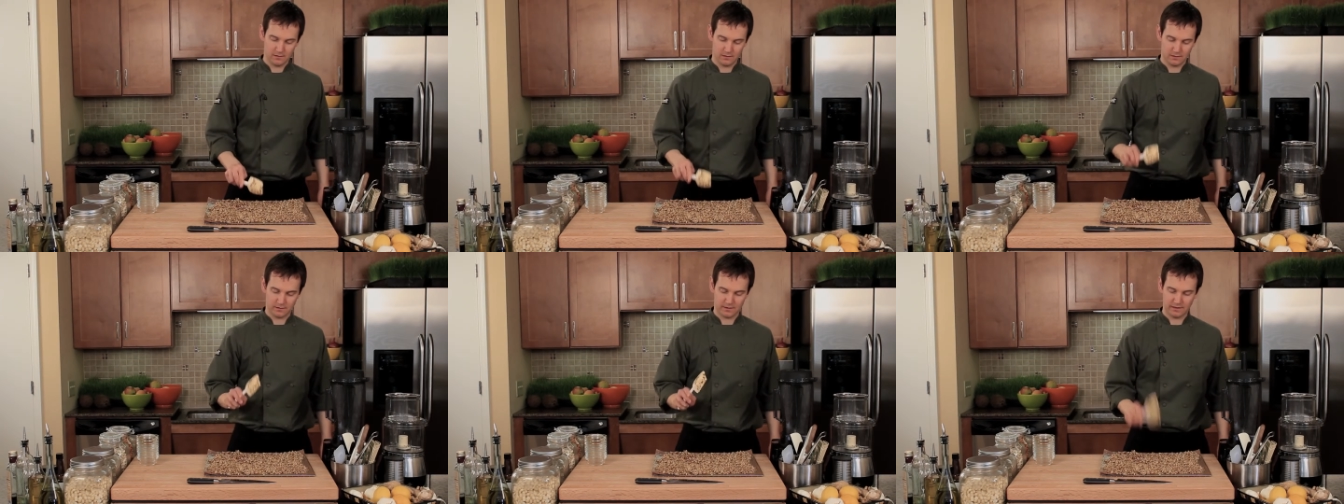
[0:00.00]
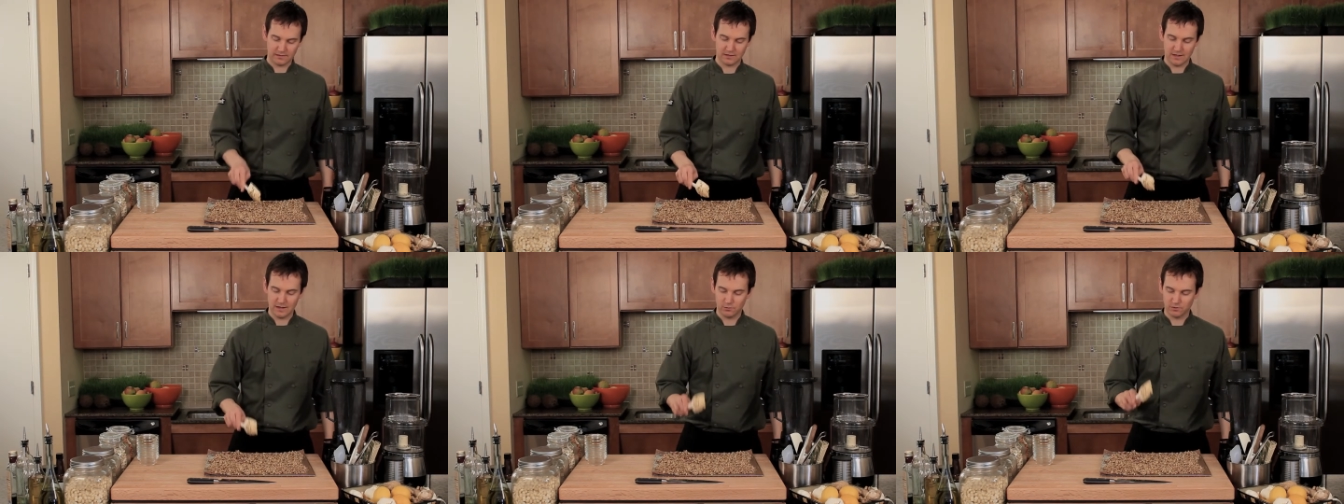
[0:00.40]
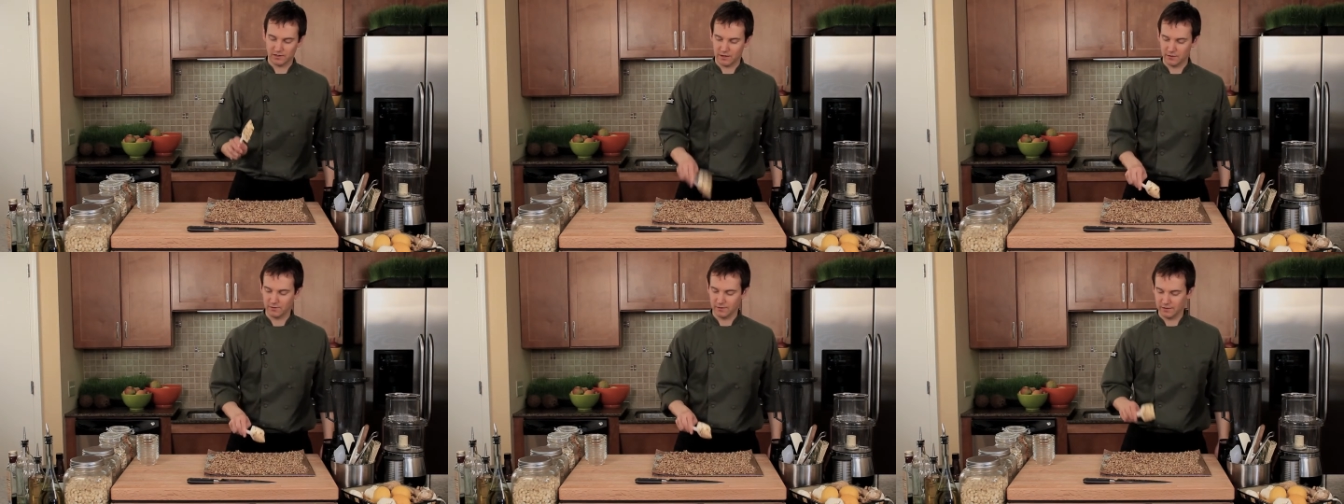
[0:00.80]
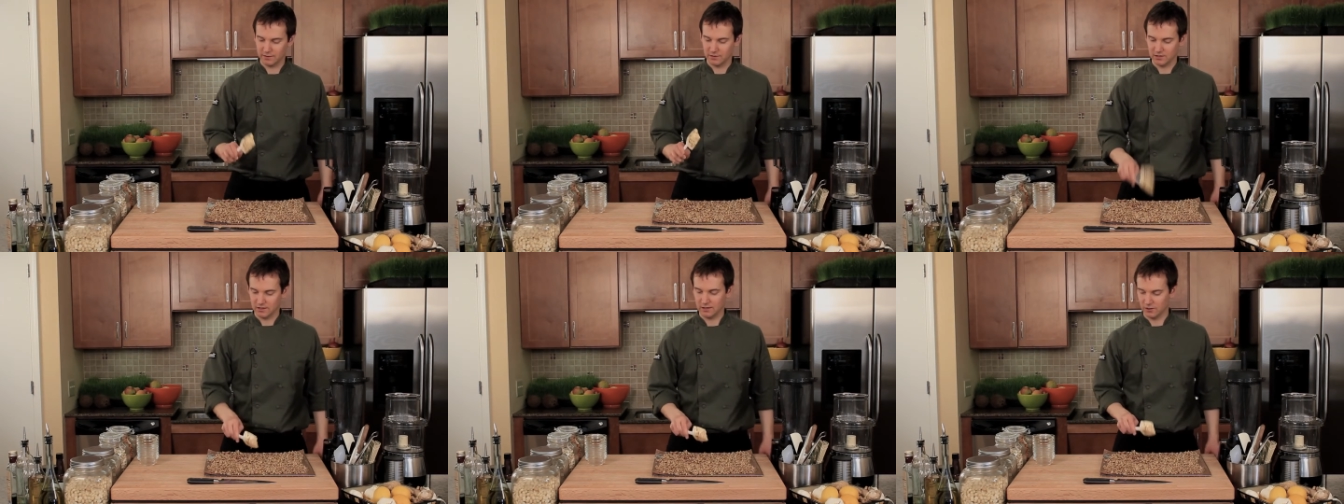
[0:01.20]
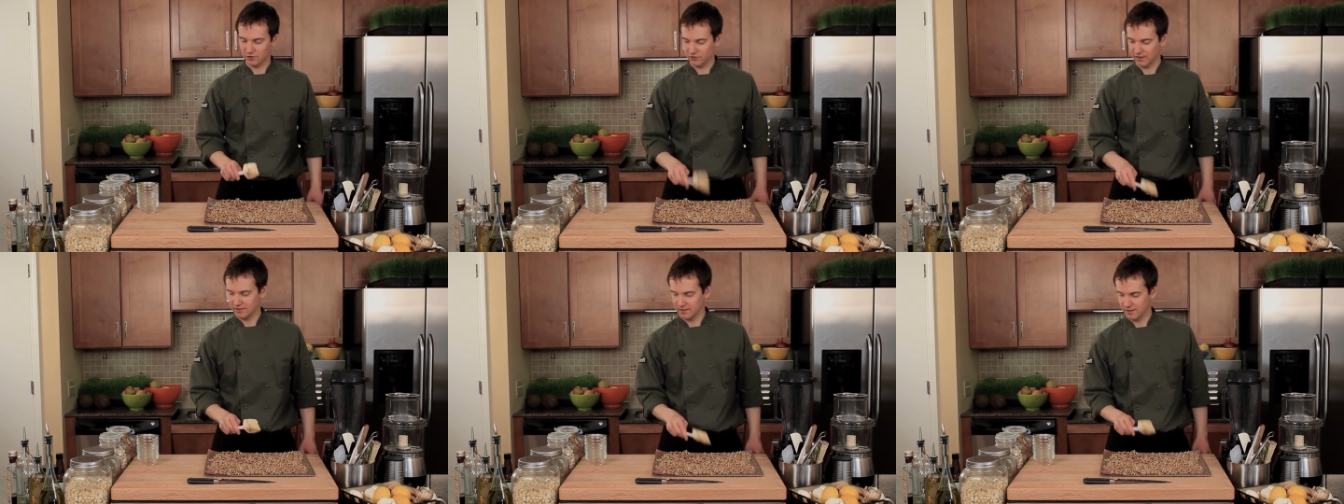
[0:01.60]
Okay, so that would go in the
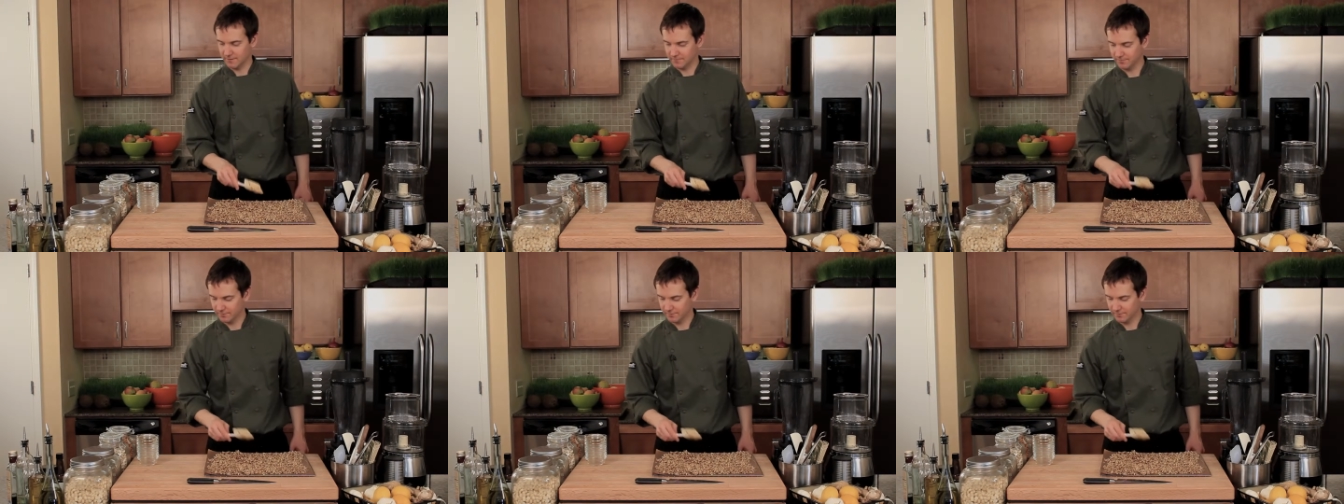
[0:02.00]
dehydrator